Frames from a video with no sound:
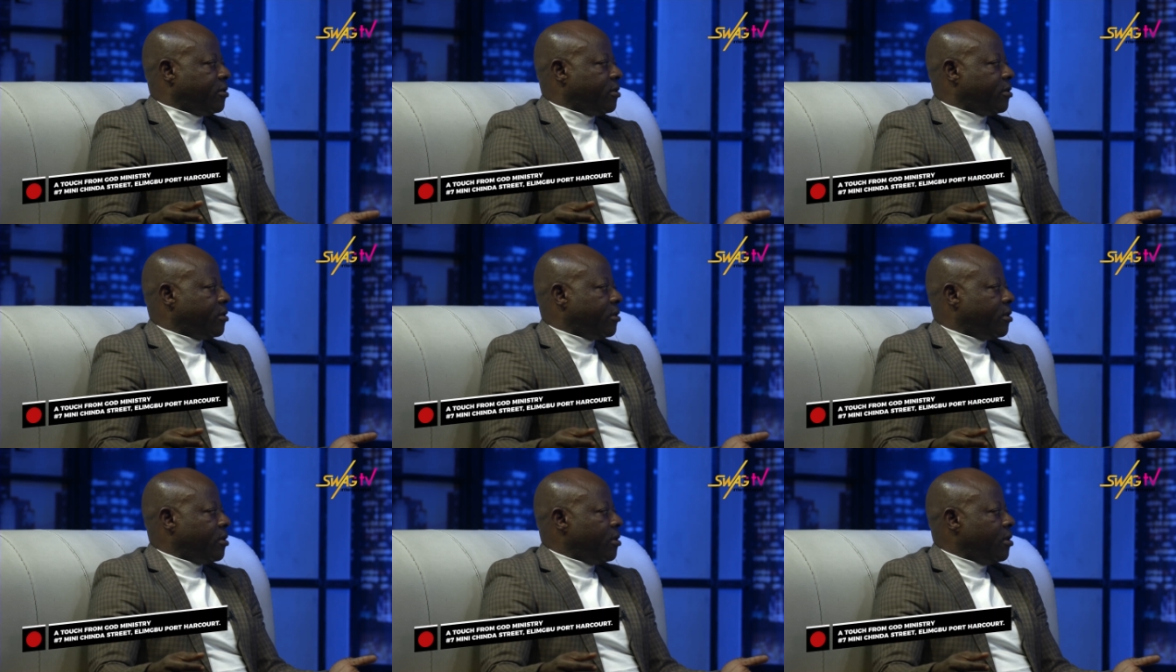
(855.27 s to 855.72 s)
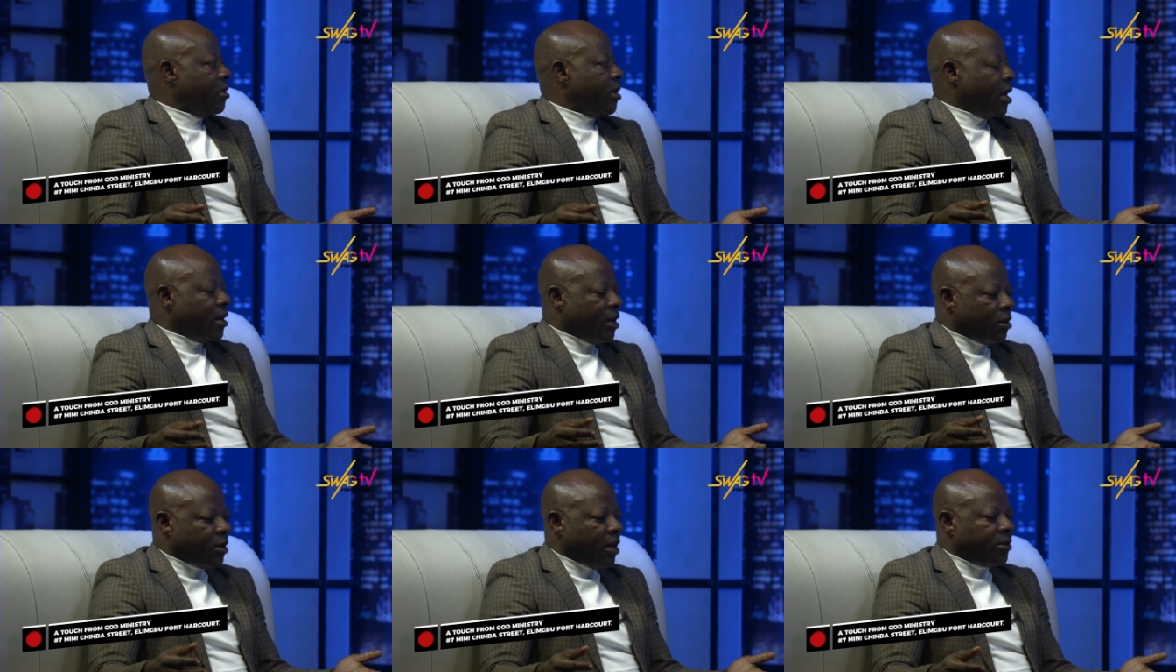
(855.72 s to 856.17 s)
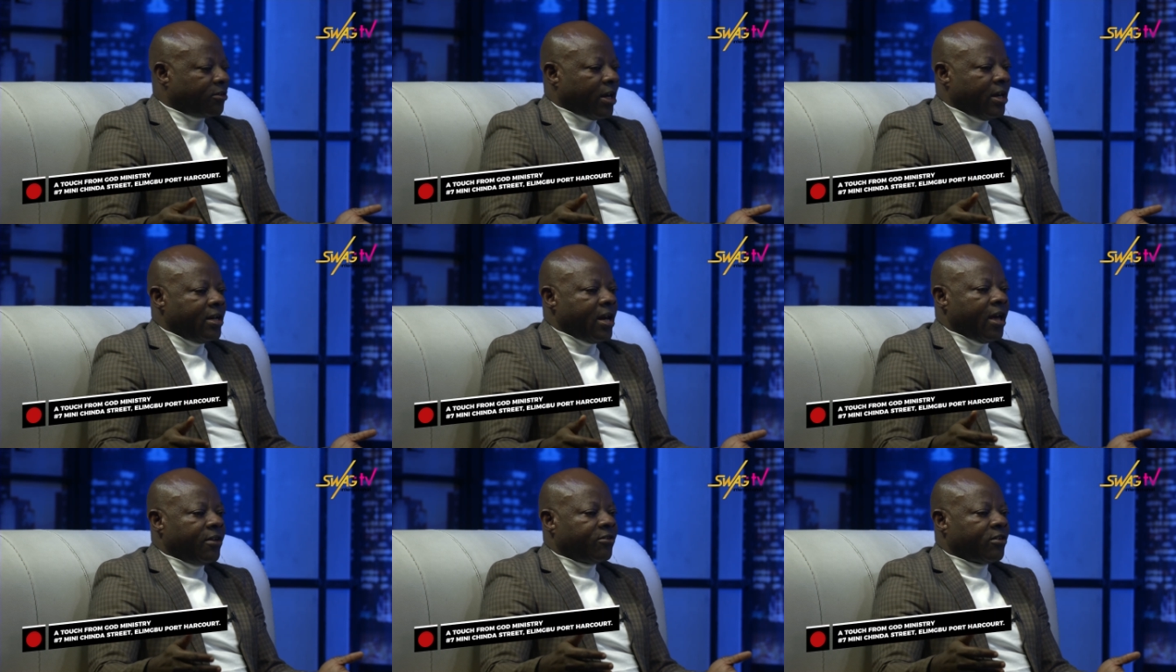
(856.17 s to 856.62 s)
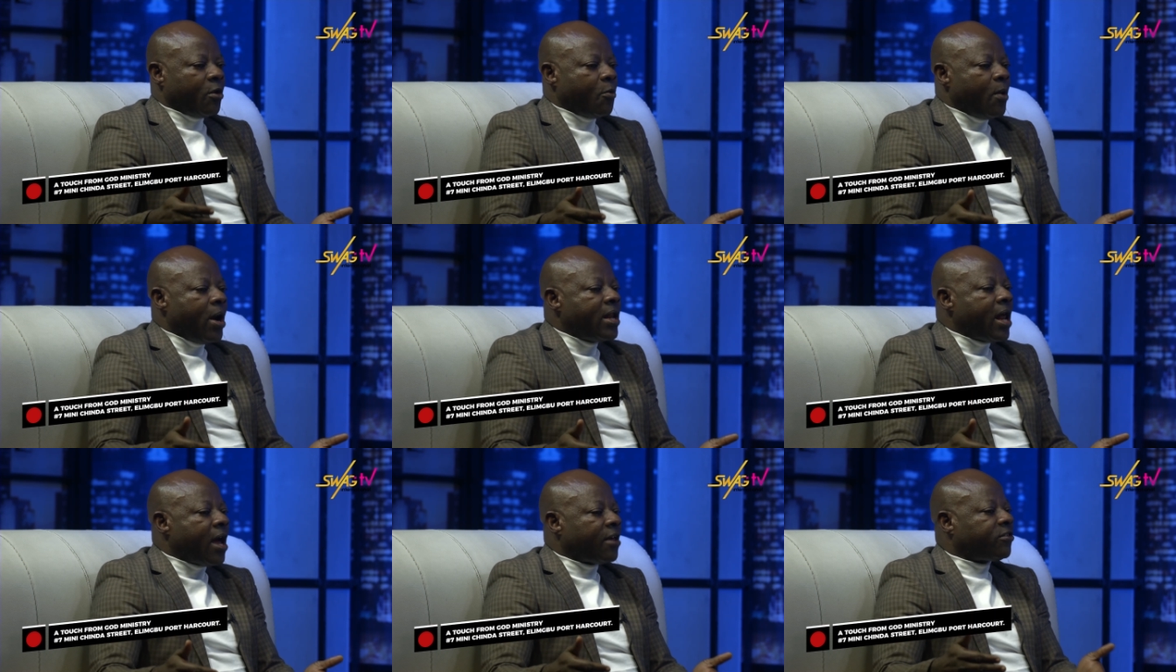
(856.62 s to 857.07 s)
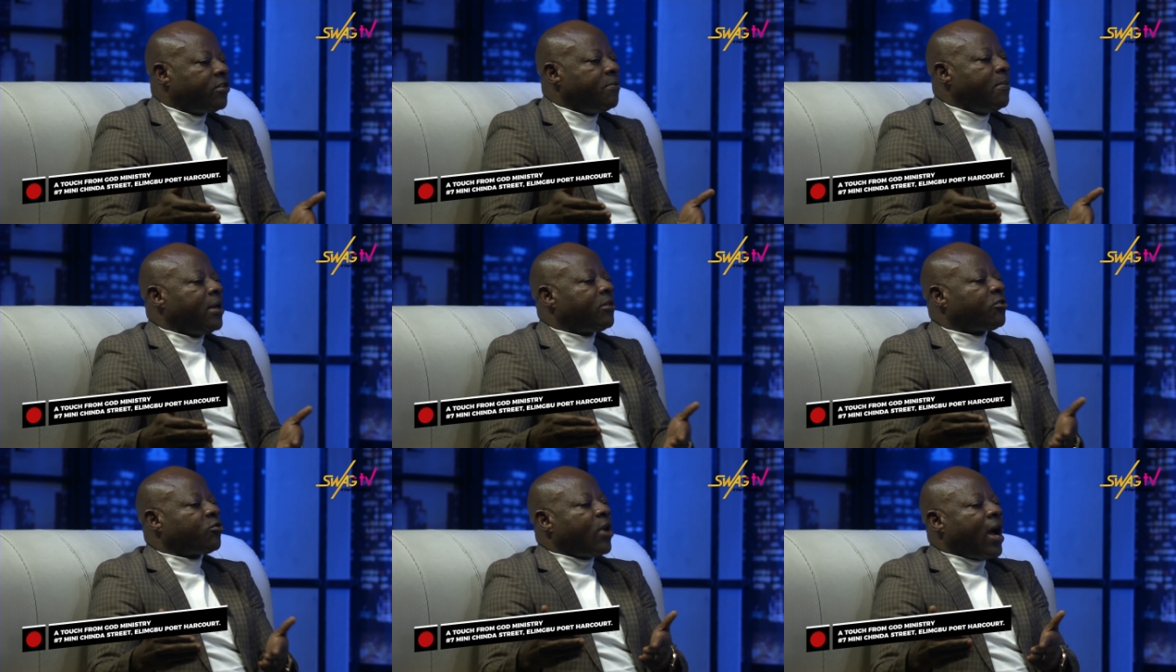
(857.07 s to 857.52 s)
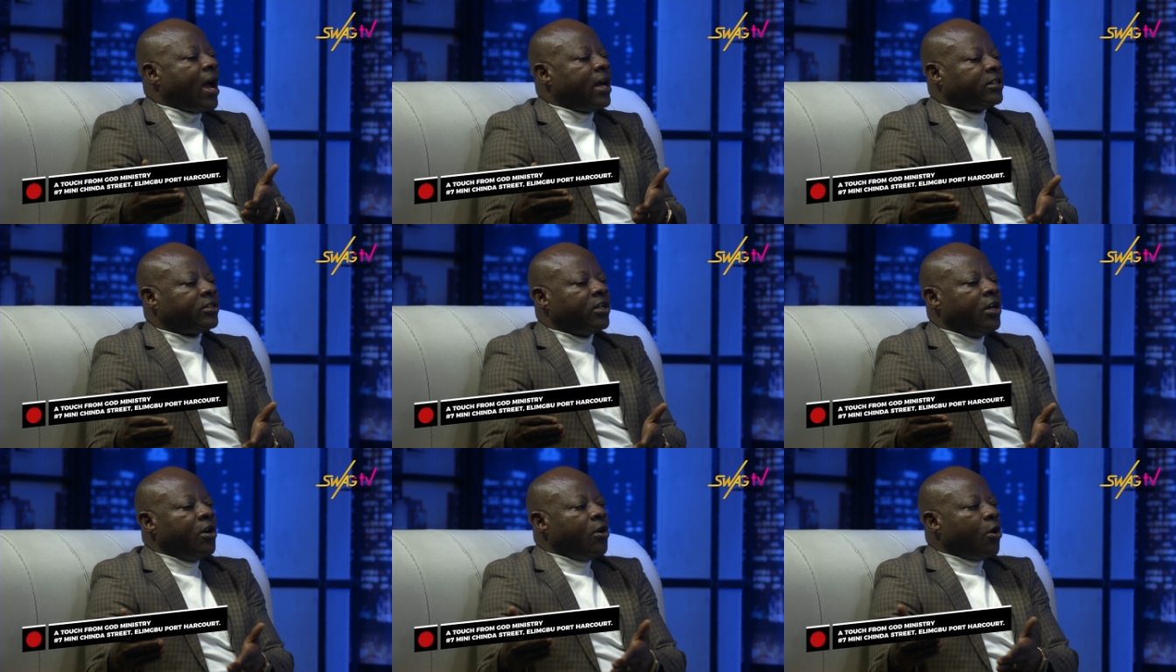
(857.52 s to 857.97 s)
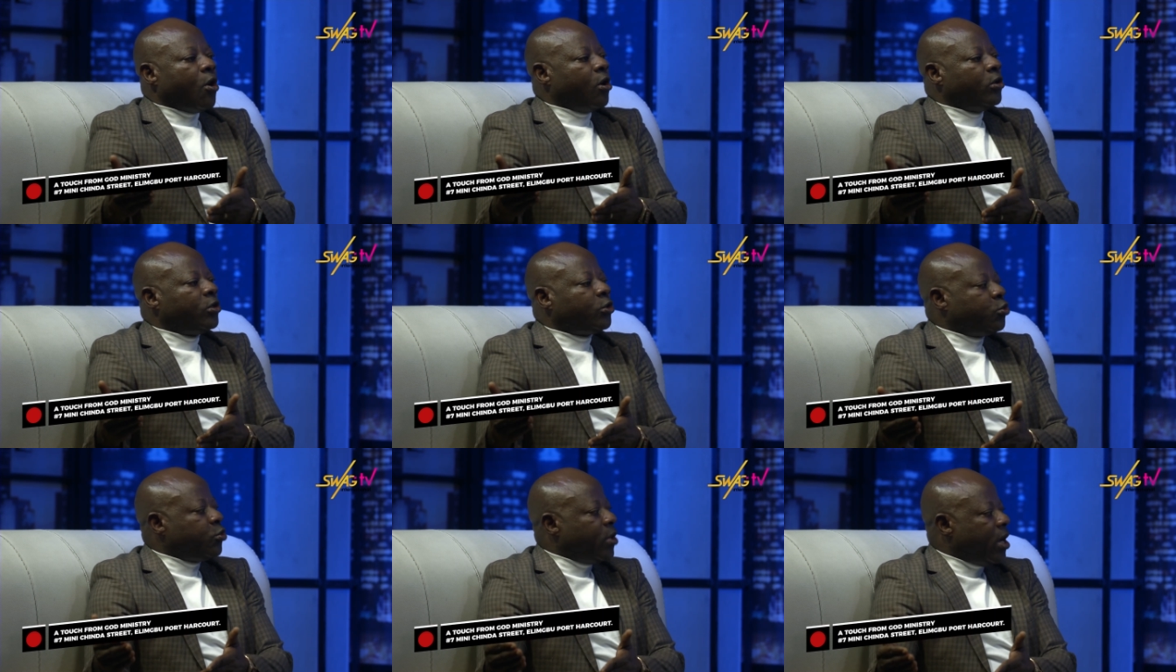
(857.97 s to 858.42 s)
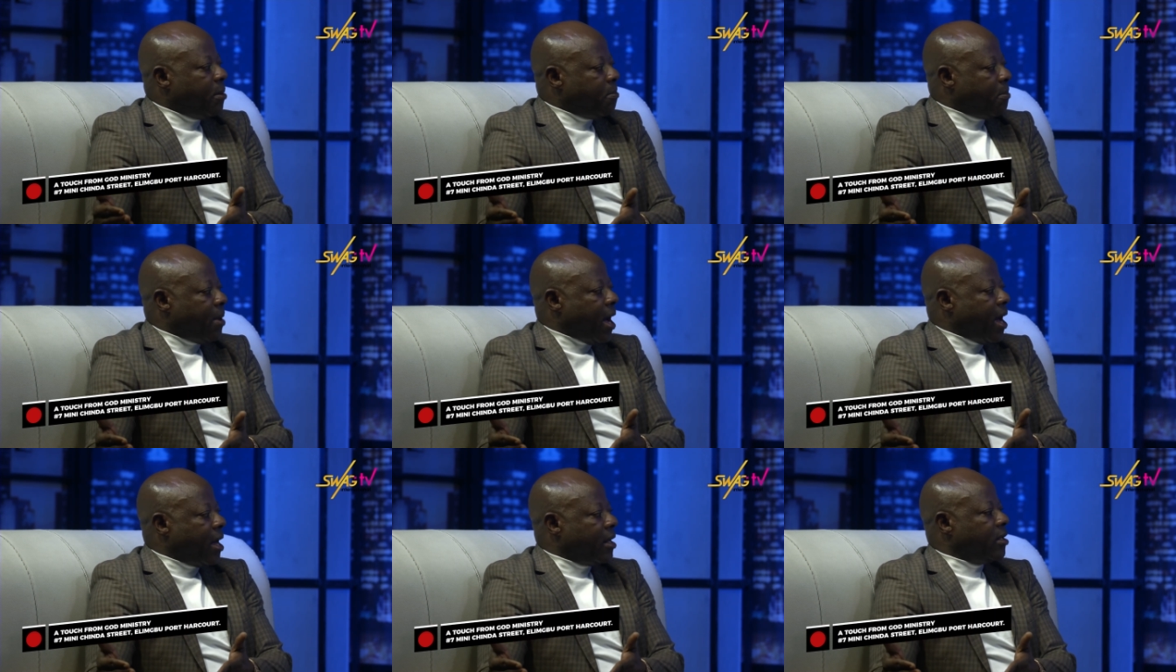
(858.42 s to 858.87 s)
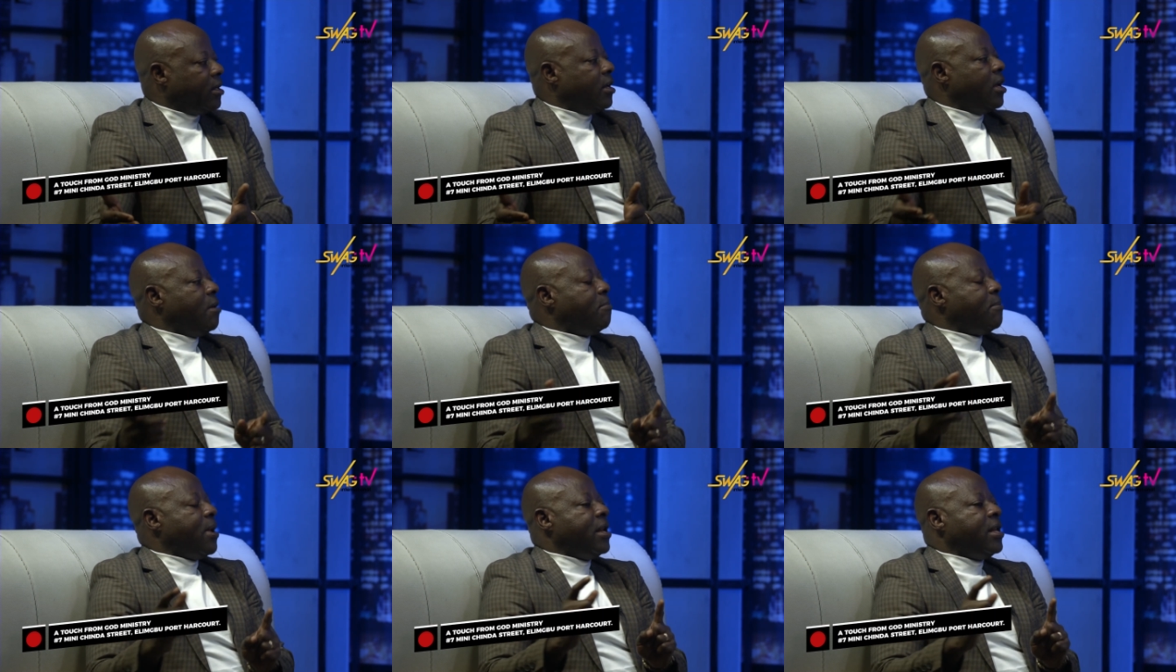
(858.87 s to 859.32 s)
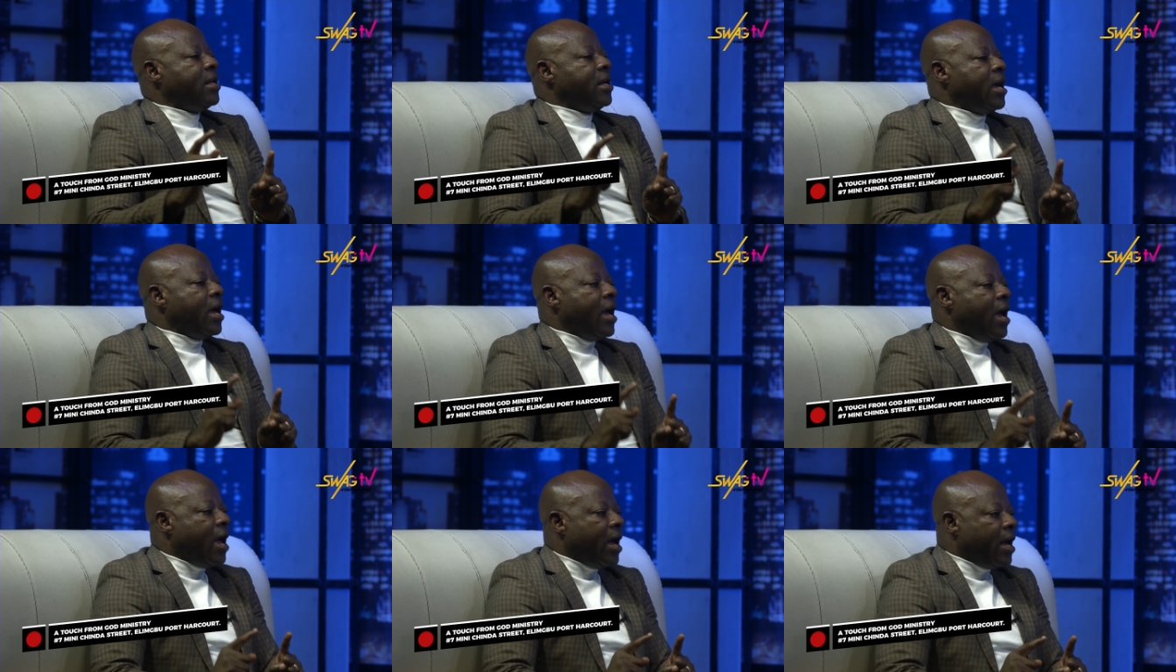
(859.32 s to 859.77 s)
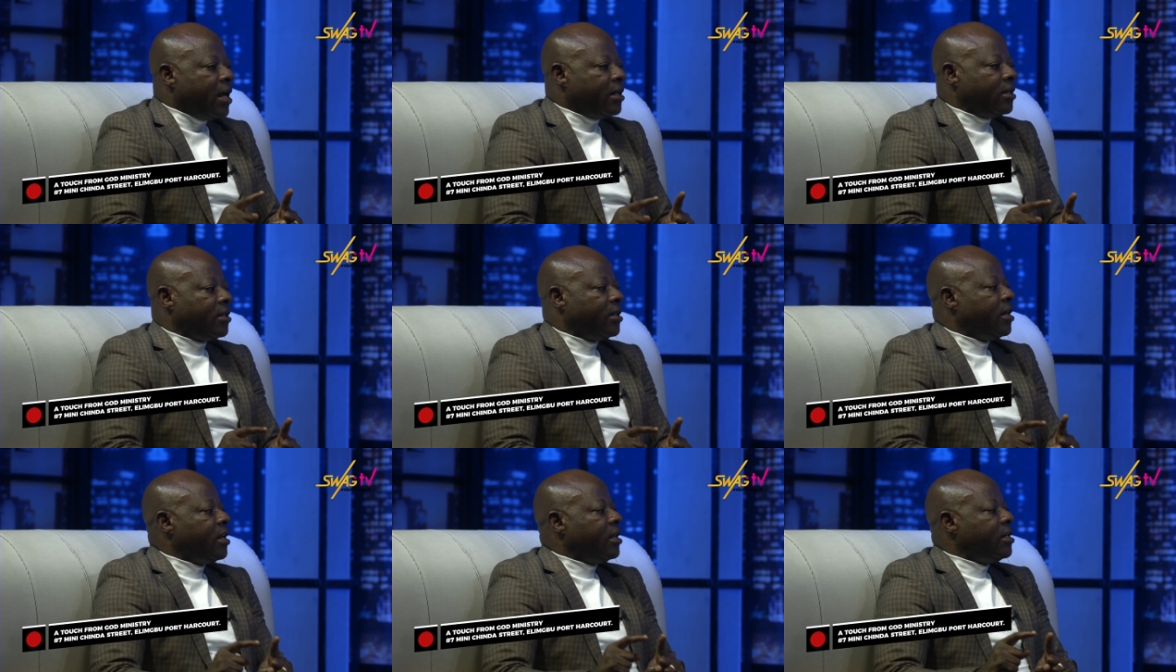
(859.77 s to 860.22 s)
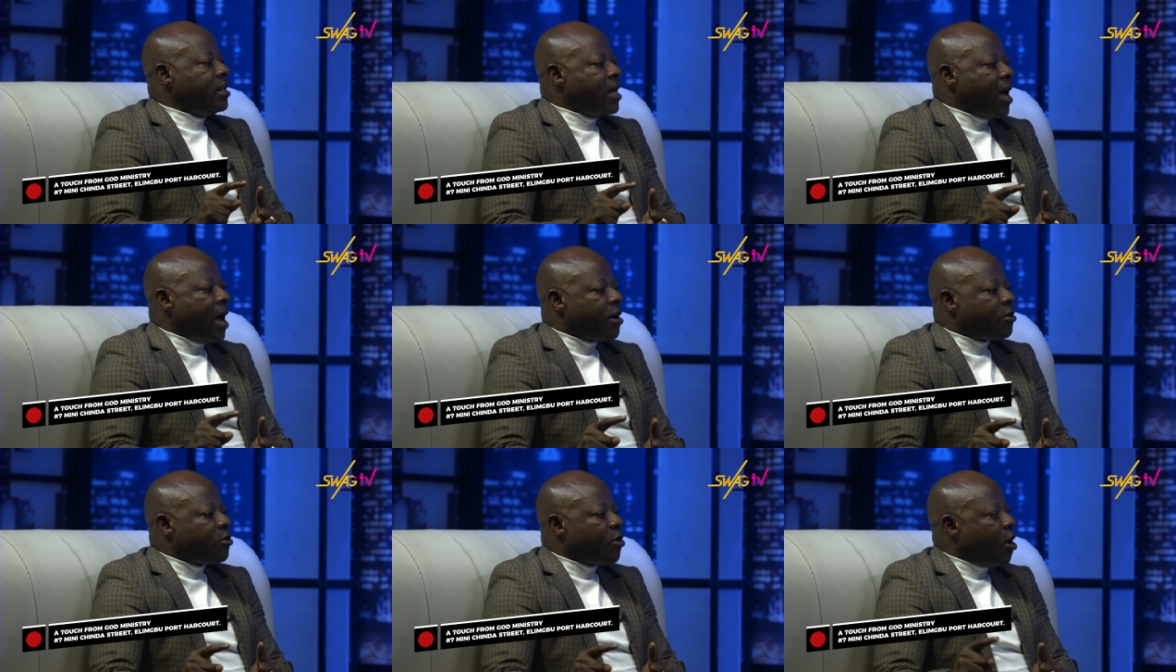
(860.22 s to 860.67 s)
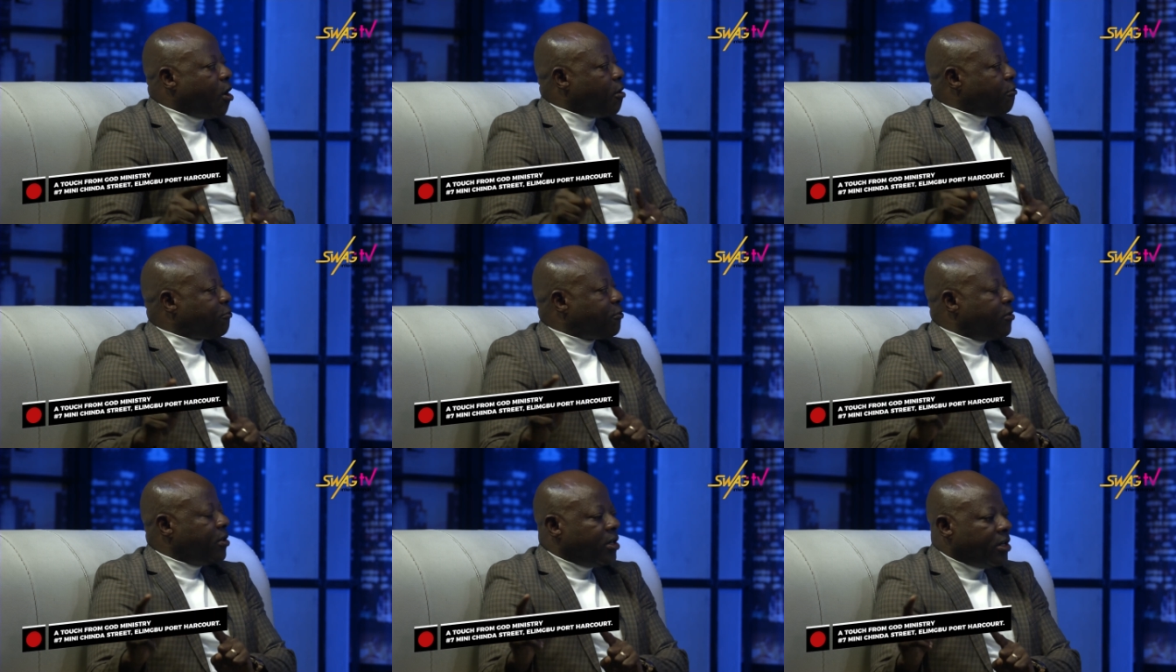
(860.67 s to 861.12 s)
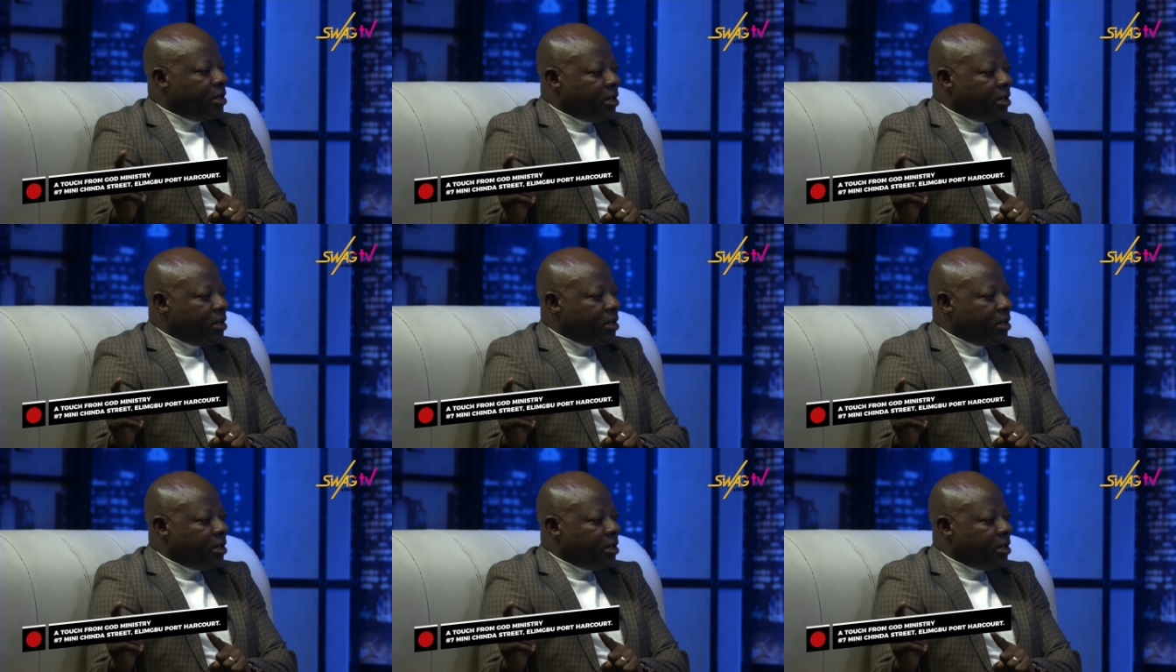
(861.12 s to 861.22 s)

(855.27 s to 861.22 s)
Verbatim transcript: Okay. And as I said, there's a way that seemeth right unto a man, but the end they are rough.